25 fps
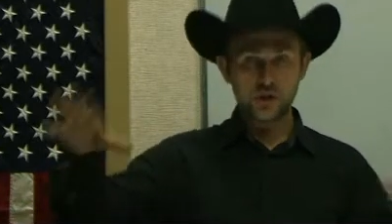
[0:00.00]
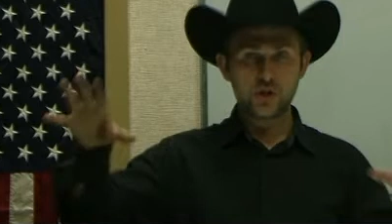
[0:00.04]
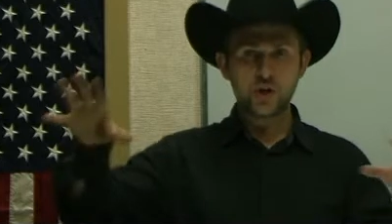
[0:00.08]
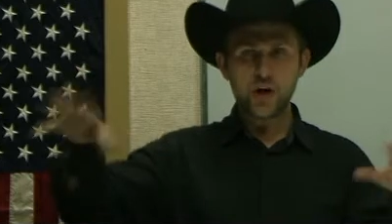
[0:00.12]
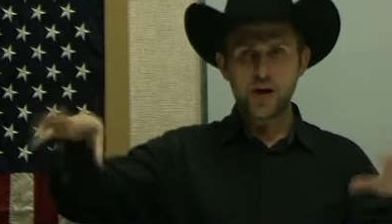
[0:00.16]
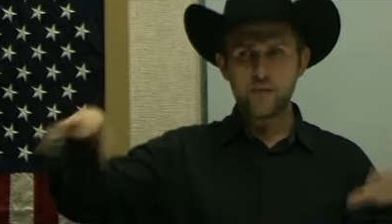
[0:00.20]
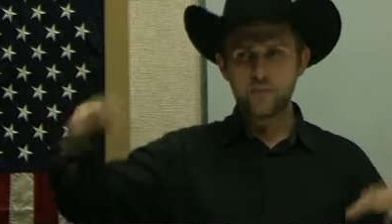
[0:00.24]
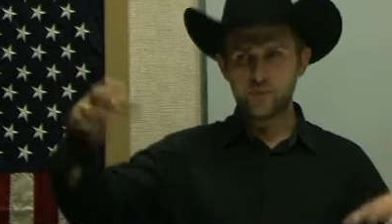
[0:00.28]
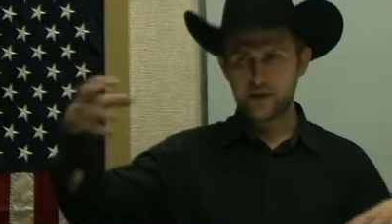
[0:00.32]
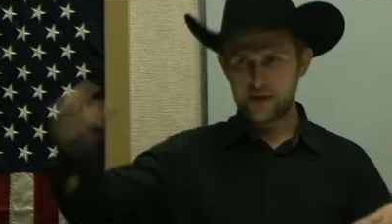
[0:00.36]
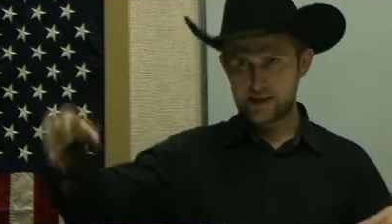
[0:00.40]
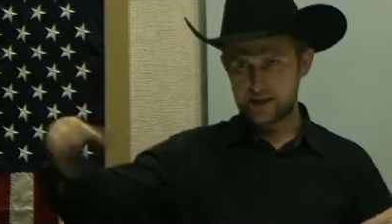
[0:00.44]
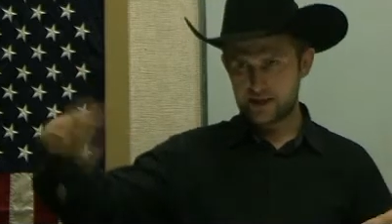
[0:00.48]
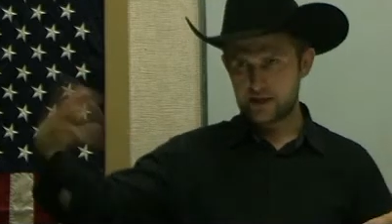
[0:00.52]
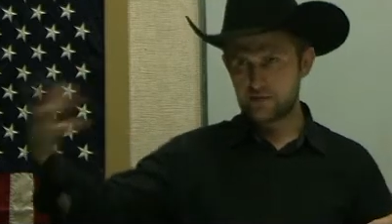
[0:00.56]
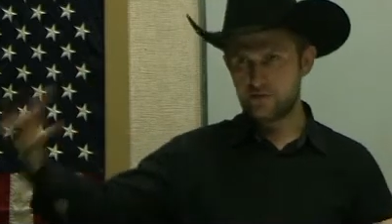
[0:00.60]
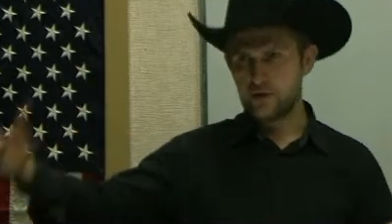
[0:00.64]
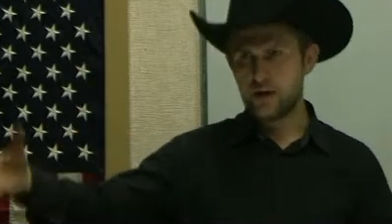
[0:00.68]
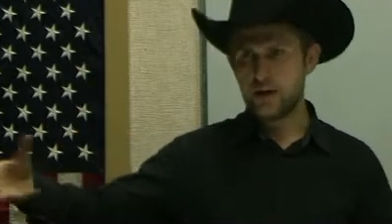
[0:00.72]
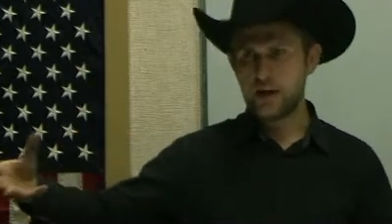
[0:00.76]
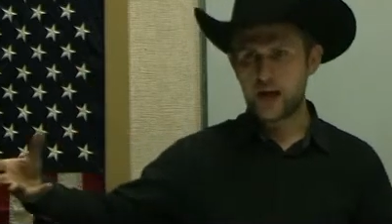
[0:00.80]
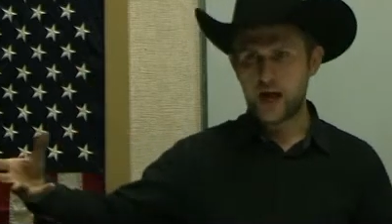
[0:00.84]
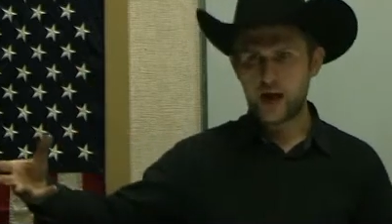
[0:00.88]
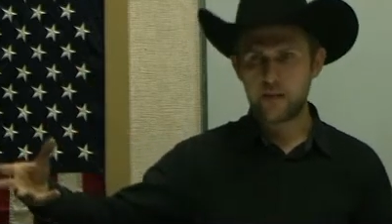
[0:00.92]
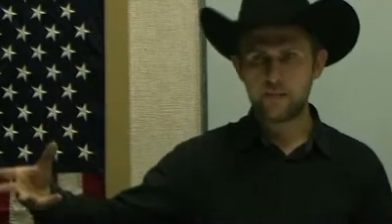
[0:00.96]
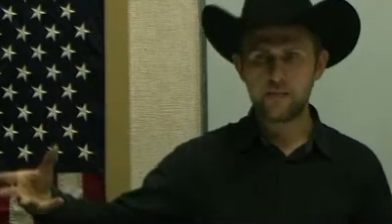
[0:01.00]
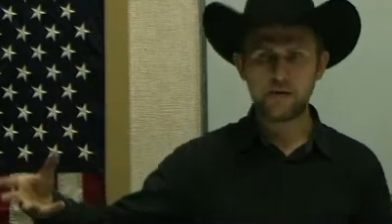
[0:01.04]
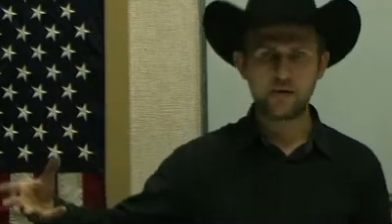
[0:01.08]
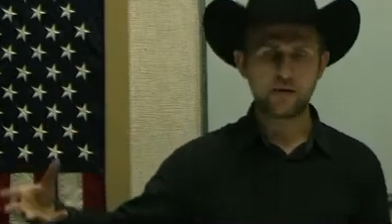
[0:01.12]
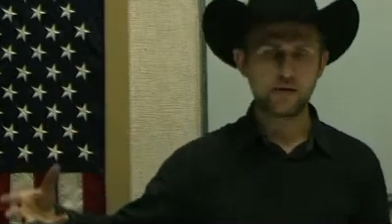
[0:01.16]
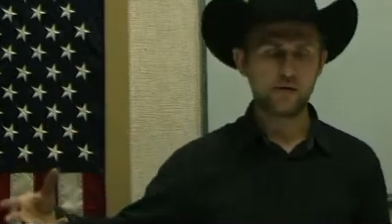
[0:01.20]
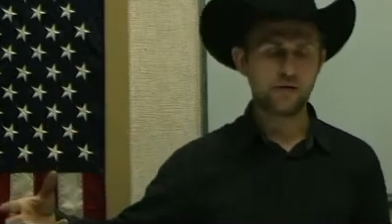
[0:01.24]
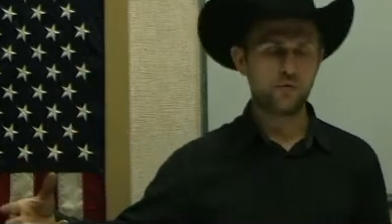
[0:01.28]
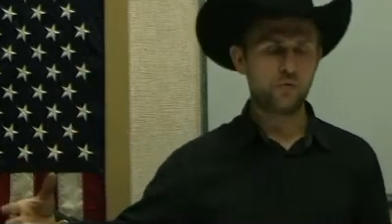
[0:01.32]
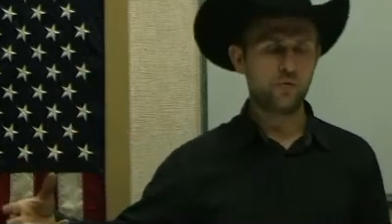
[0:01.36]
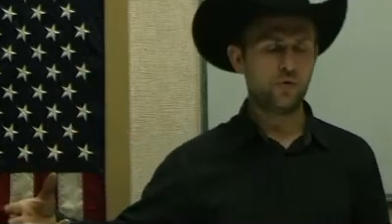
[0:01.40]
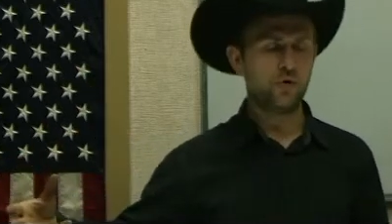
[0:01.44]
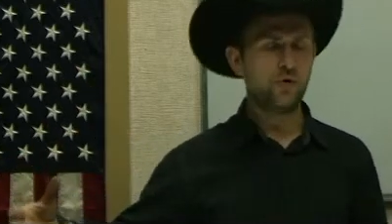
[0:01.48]
to describe what is really
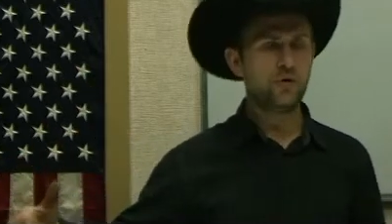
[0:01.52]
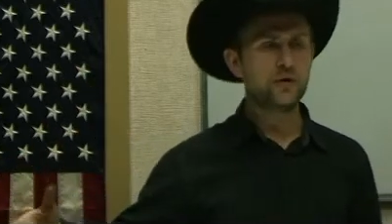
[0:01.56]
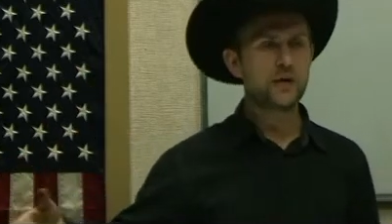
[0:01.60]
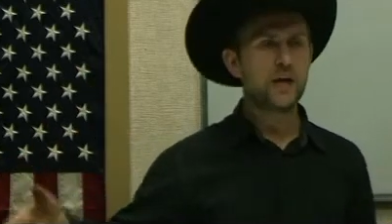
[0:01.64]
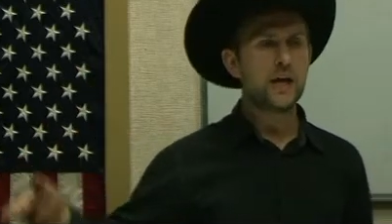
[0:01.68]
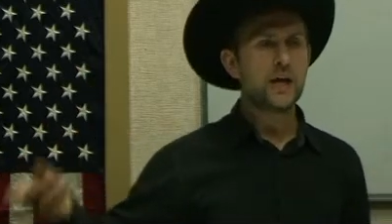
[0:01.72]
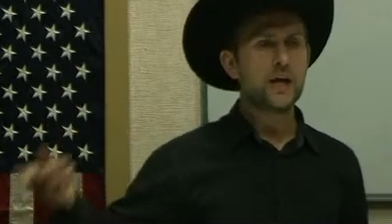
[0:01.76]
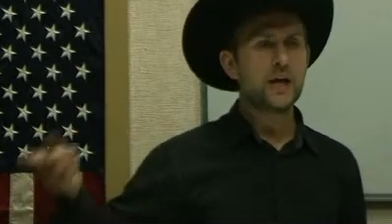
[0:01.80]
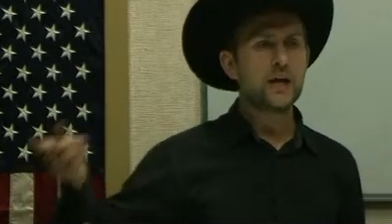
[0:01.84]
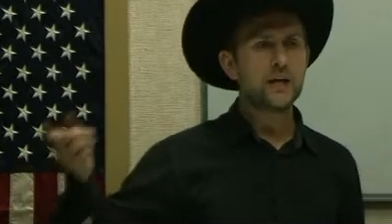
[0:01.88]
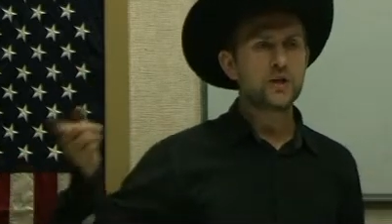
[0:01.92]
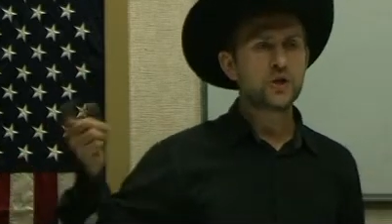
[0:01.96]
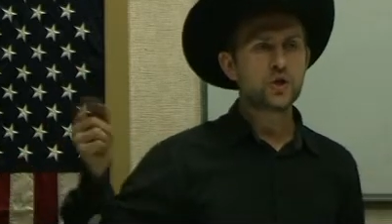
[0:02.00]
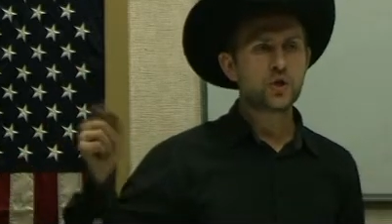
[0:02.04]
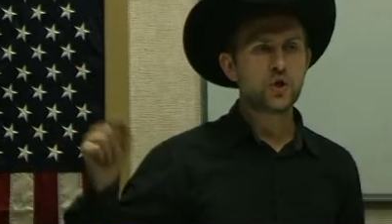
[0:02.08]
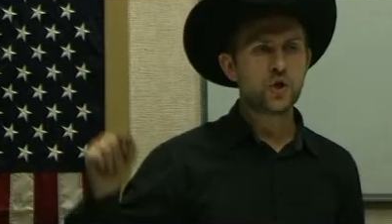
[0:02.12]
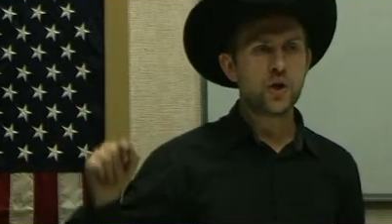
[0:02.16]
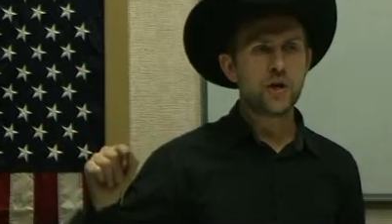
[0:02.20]
happening in the world,